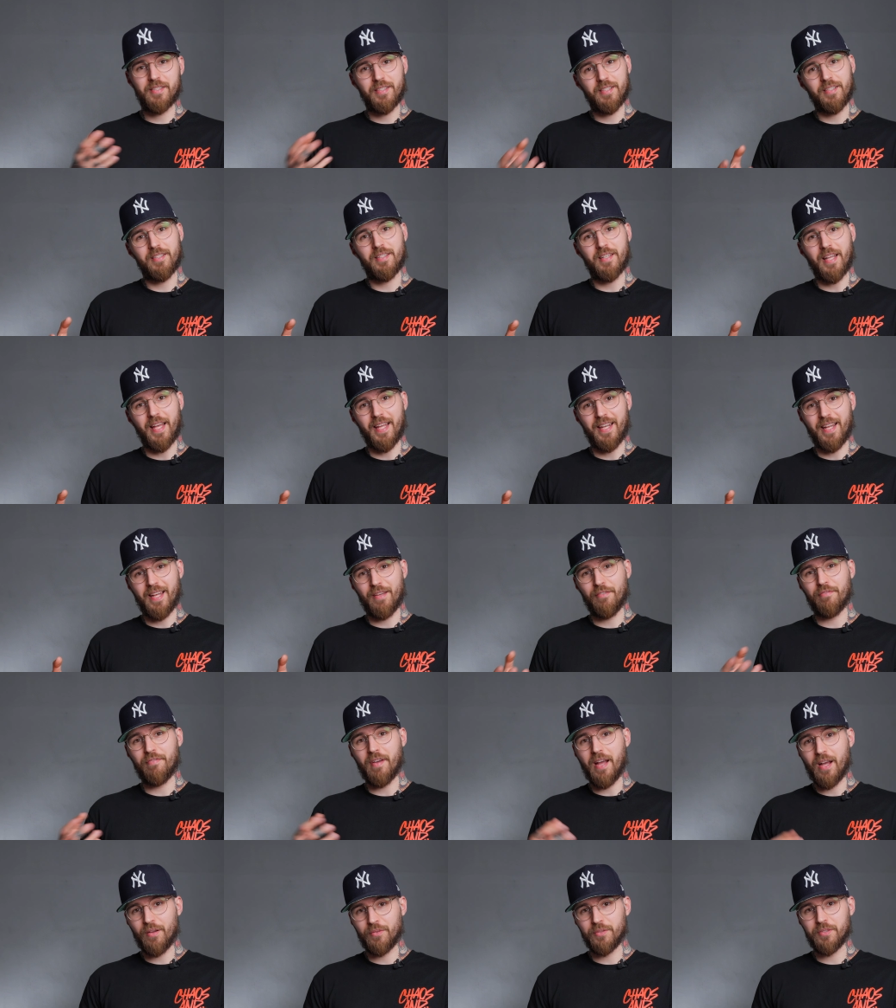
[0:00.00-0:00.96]
it, and I
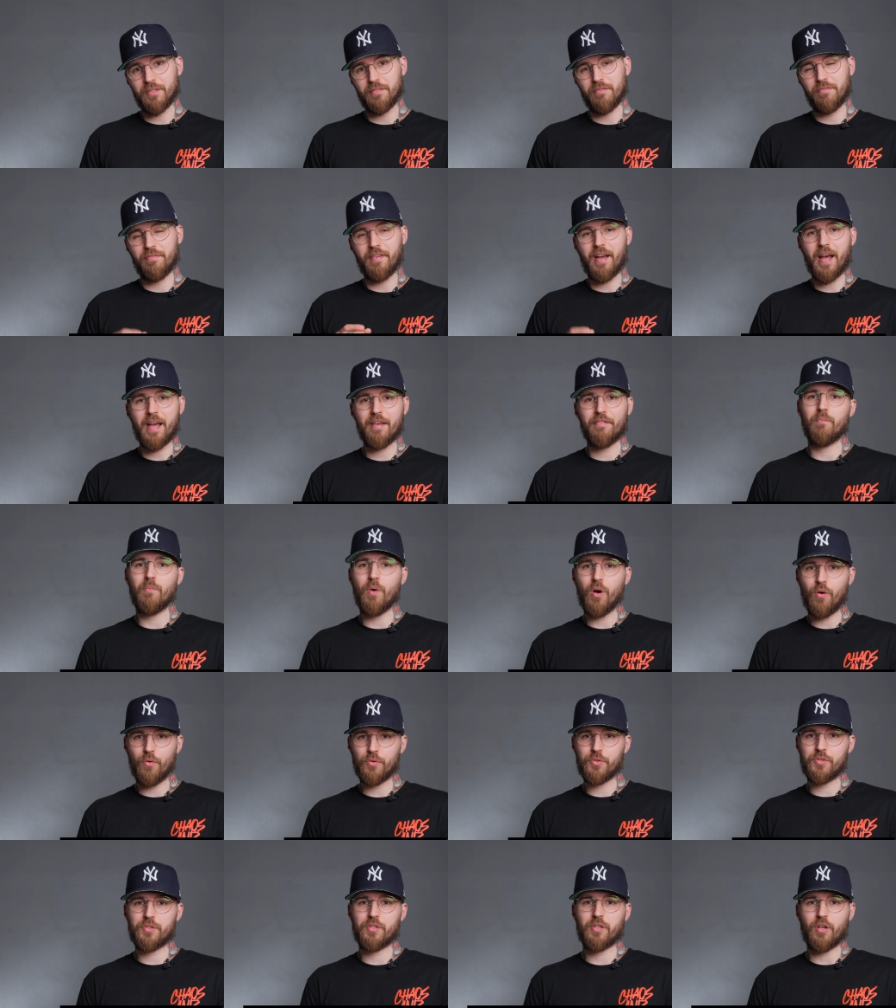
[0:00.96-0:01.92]
found 5
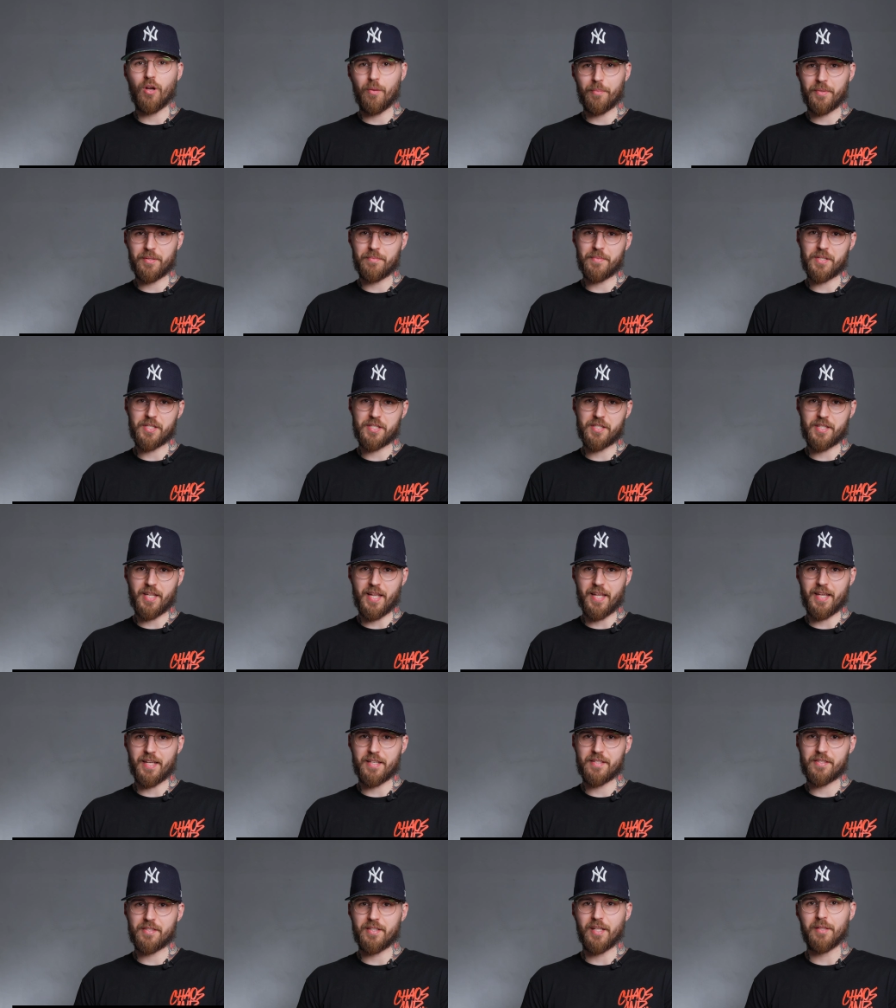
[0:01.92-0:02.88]
most common
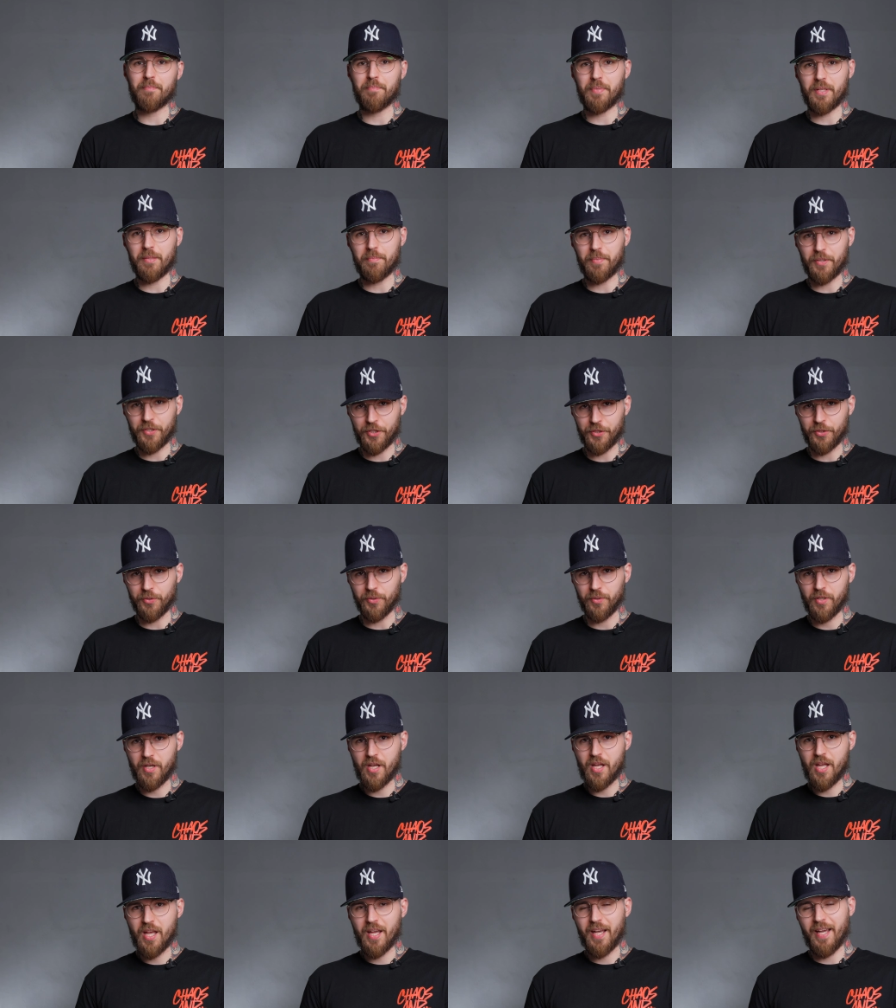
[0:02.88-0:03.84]
mistakes that people do
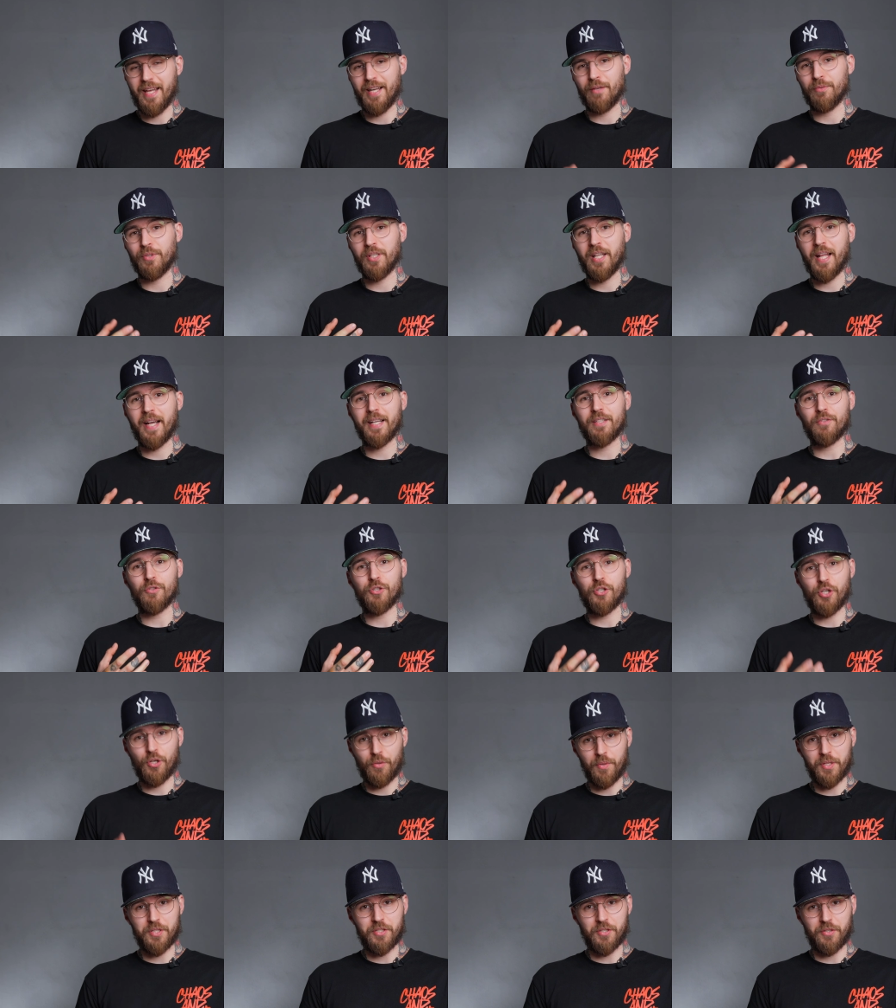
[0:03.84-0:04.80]
and I would like to
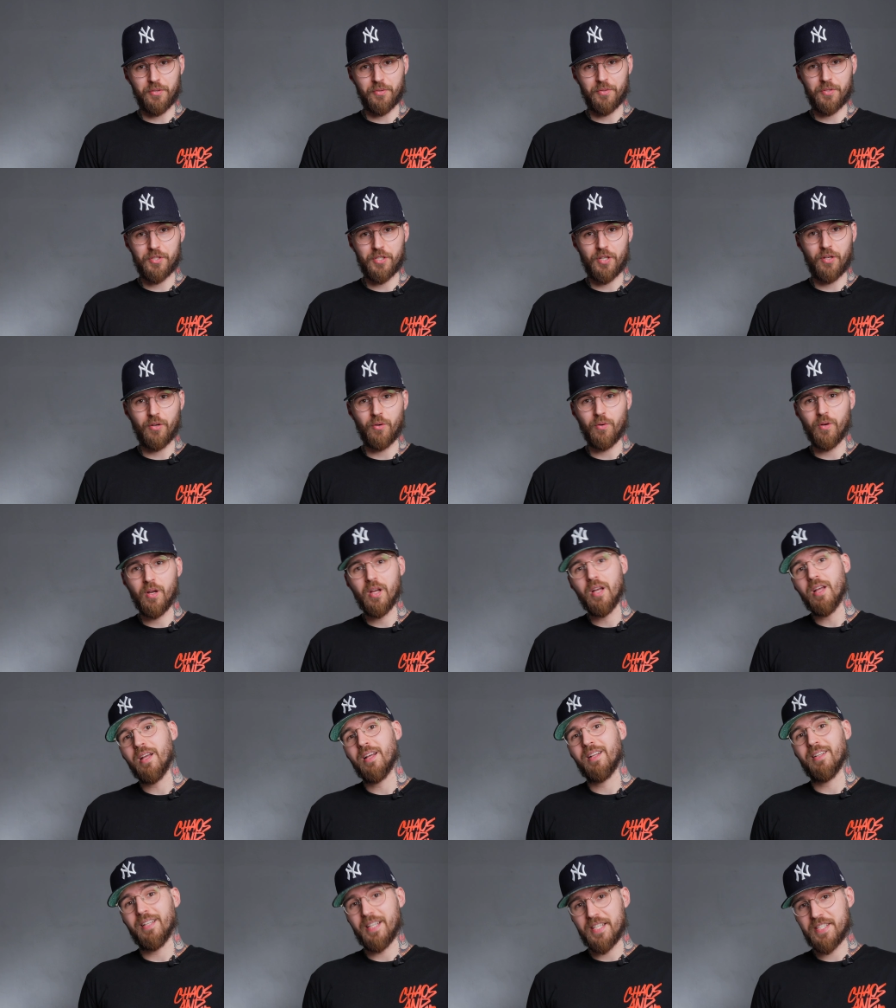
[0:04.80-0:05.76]
show it to you. So
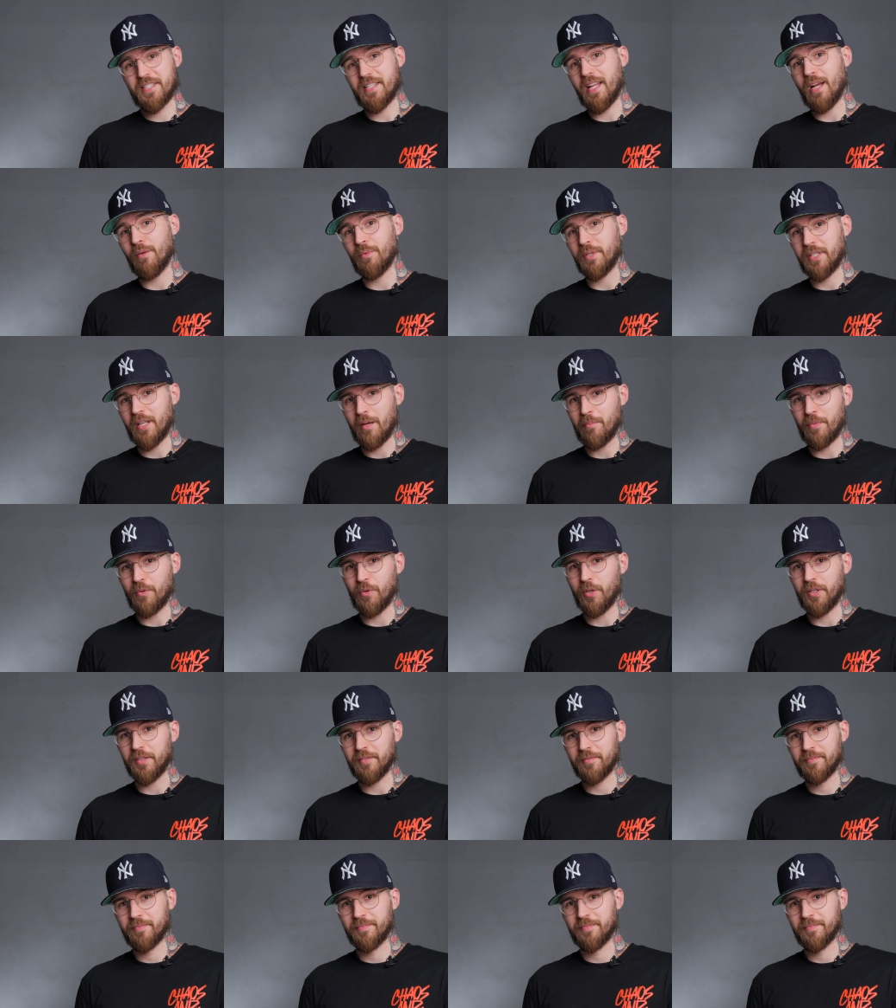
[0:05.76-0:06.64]
let's start with number 1.